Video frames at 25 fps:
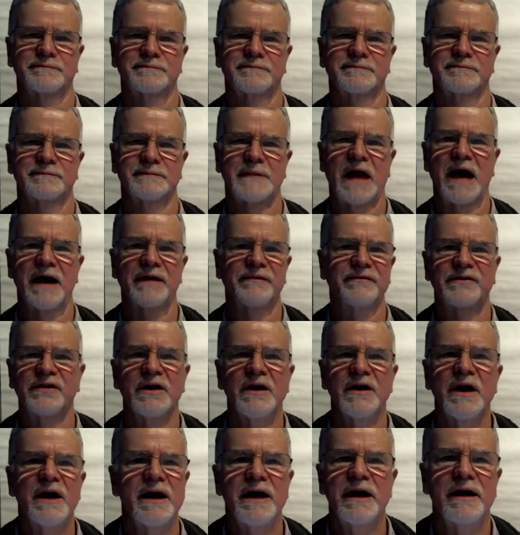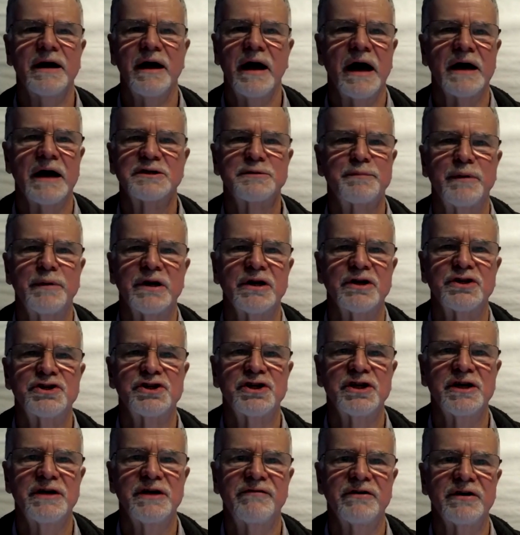And it has been
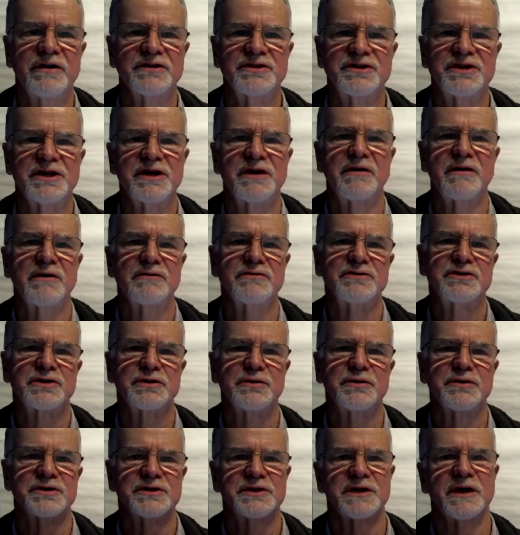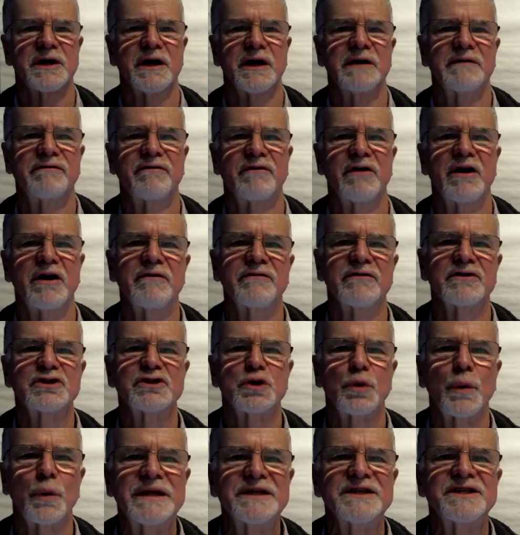achieving zero suicide for over
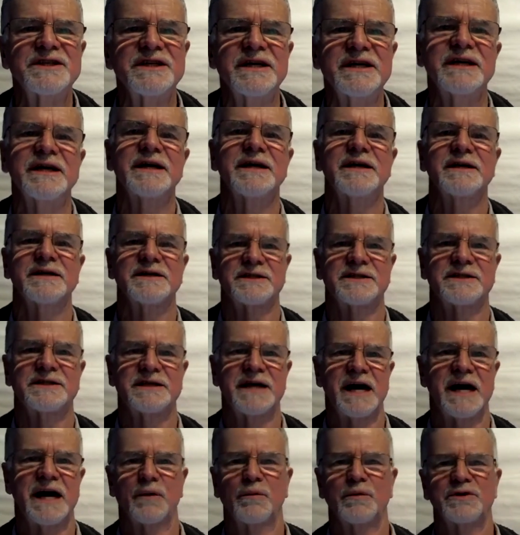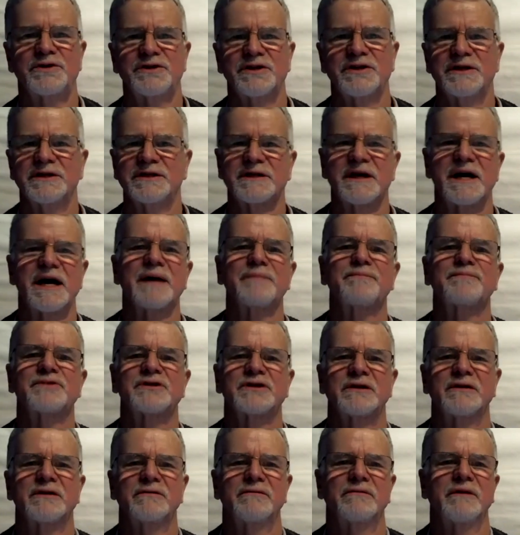20 years now, which is
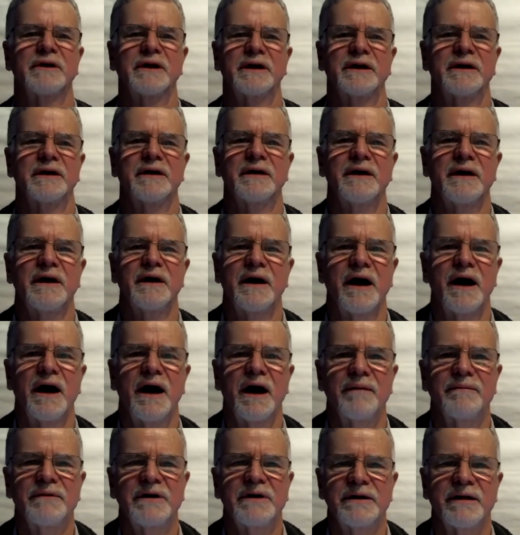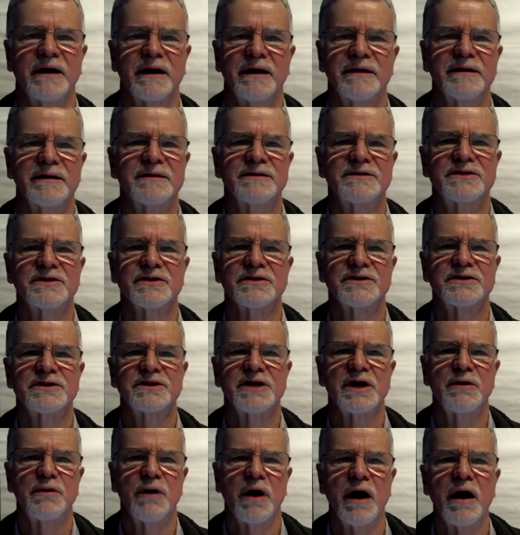absolutely, that is just
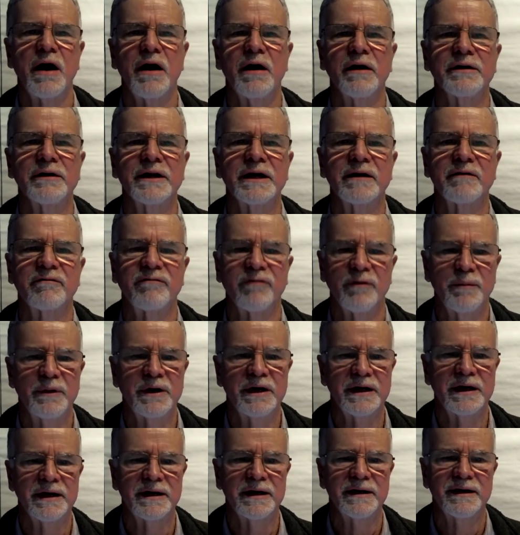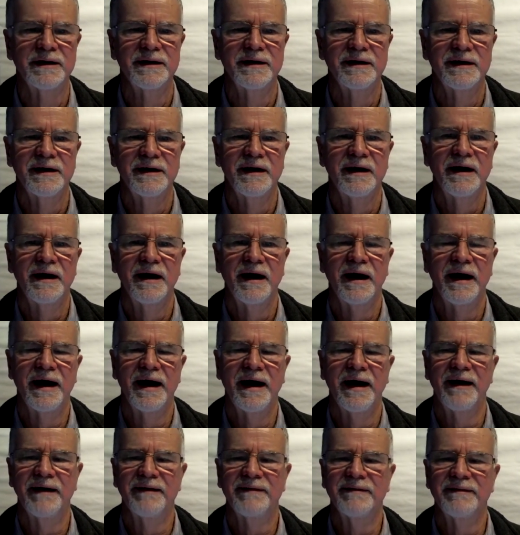so heartening for me.
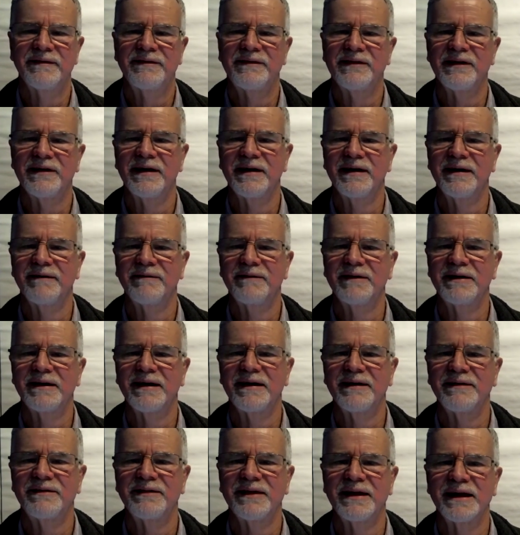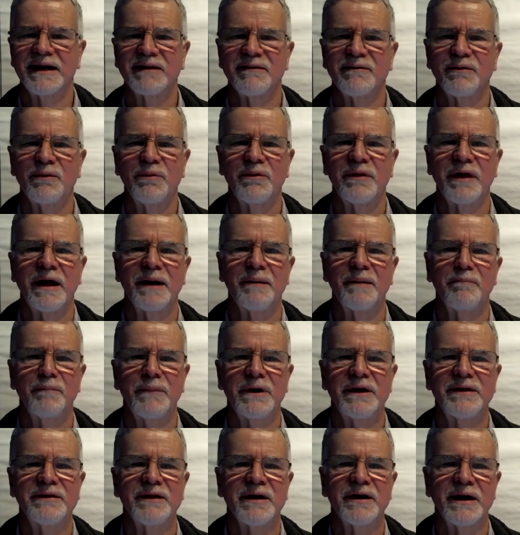And when I think of all that
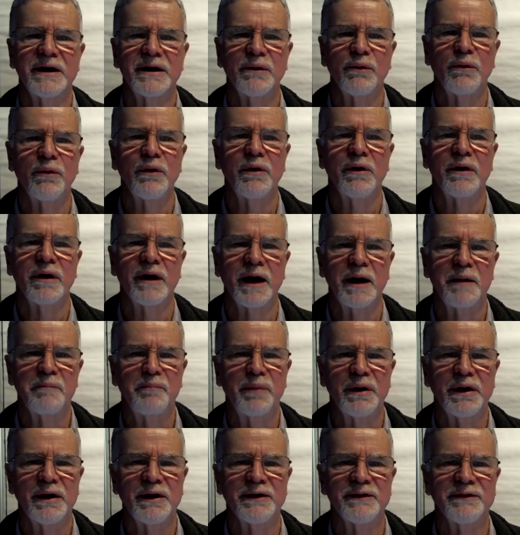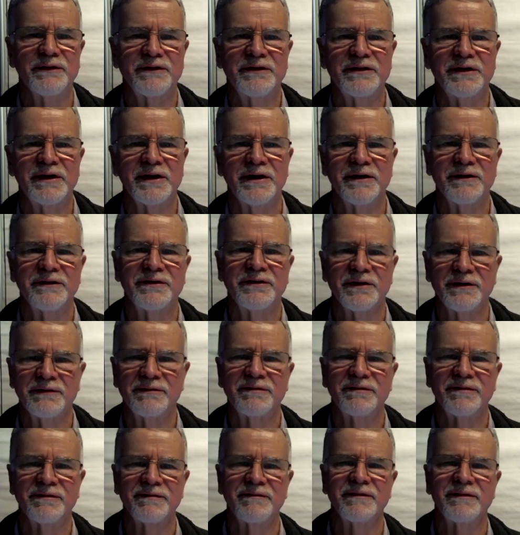midnight oil I burned,
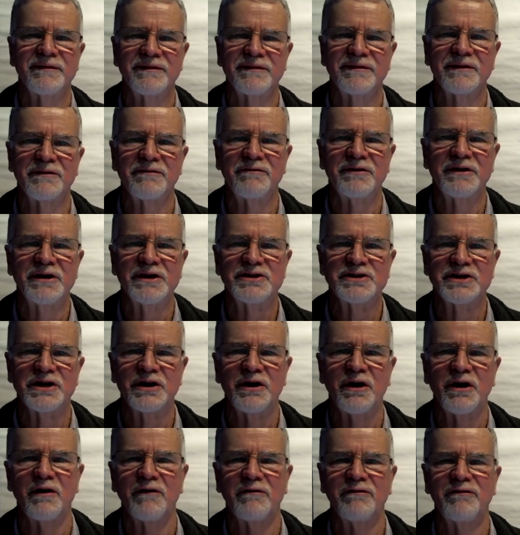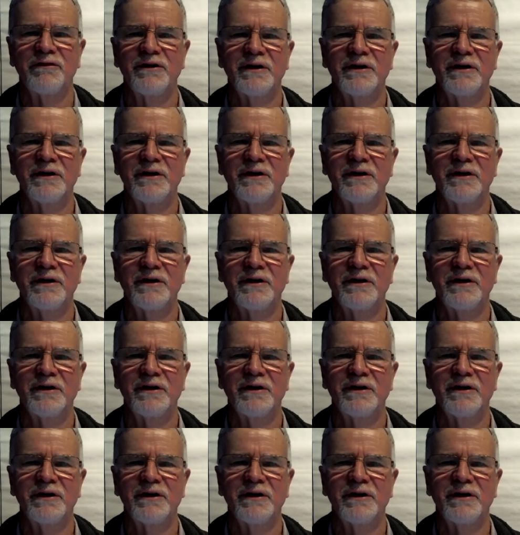to finish it off,